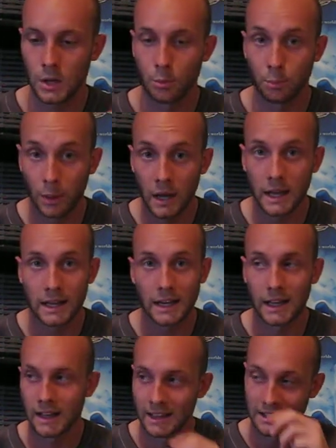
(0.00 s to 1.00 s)
But
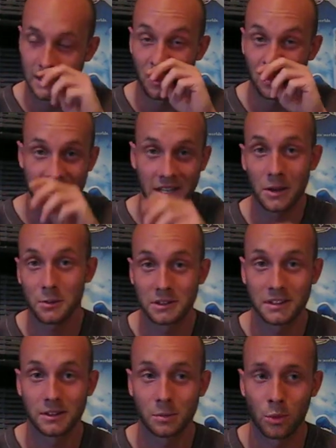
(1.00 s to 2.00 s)
the only thing I was
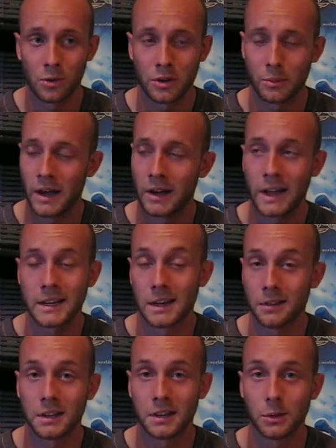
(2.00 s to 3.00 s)
disappointed about had
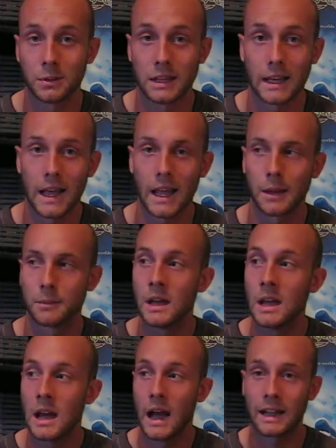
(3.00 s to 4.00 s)
nothing to do with the game.
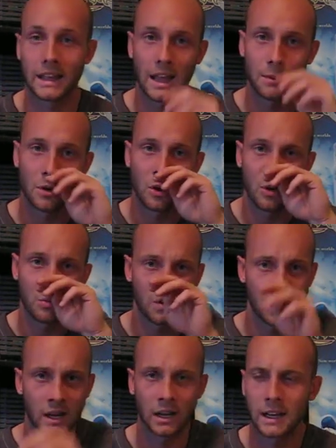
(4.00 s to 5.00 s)
I came home,
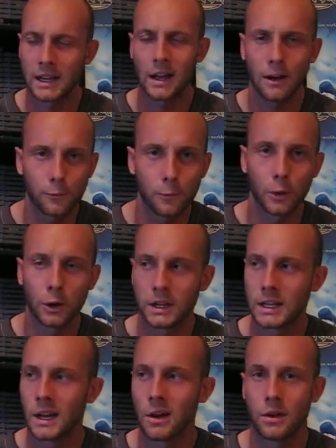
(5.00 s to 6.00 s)
I got off work,
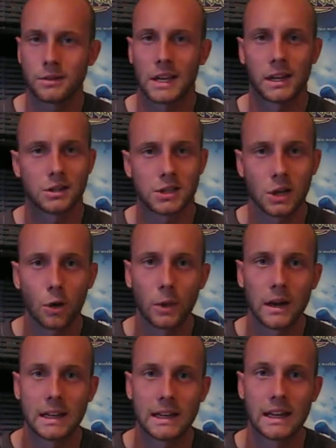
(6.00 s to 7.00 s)
I was like so
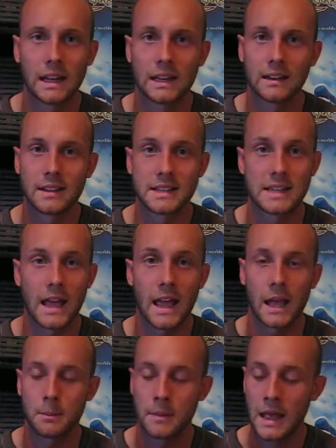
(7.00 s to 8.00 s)
ready to get into this
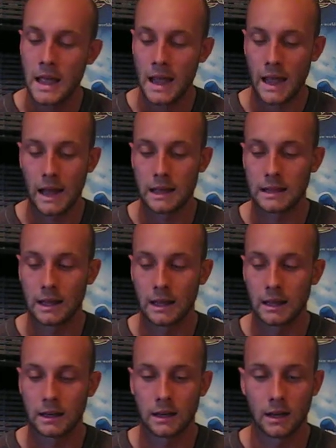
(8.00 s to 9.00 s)
game, and
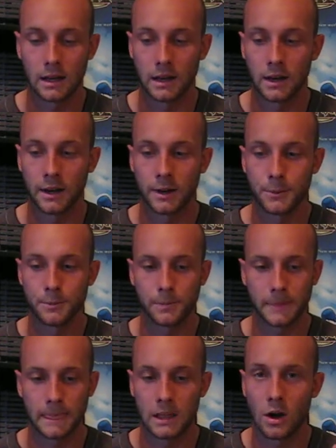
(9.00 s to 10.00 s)
then
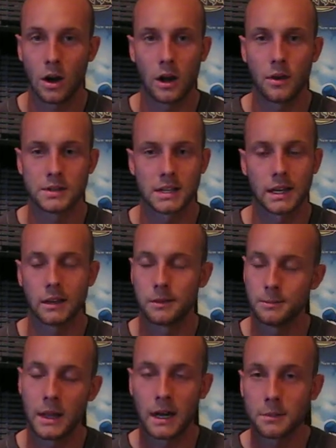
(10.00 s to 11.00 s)
I was like,
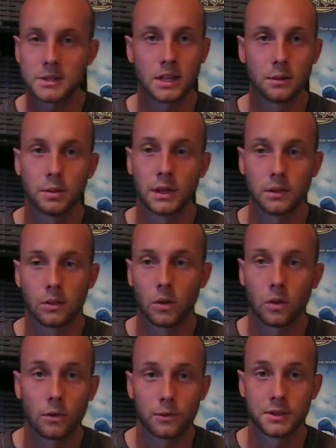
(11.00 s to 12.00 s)
man, I'm just gonna play through the
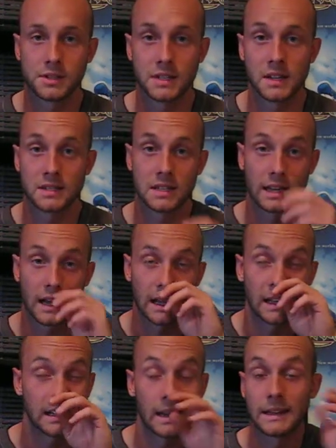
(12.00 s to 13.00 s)
whole first disc tonight,
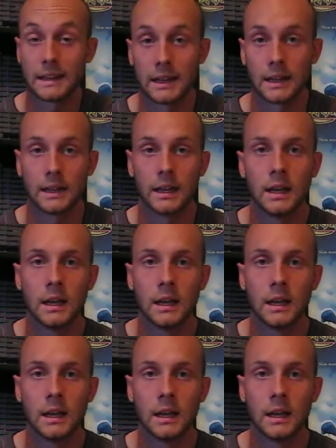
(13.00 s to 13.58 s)
and I did.